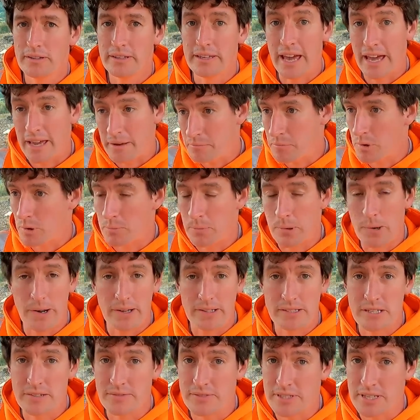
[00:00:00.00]
gain more
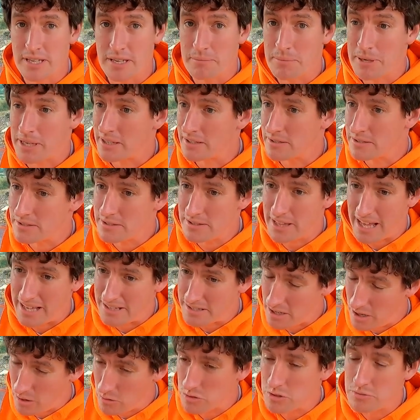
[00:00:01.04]
productivity, because
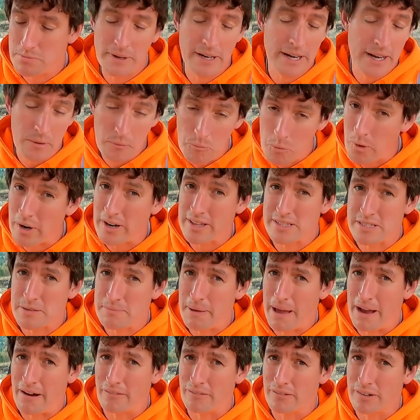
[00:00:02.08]
that's ultimately what it's
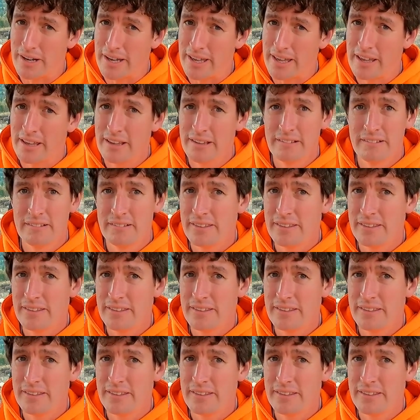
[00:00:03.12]
about, right?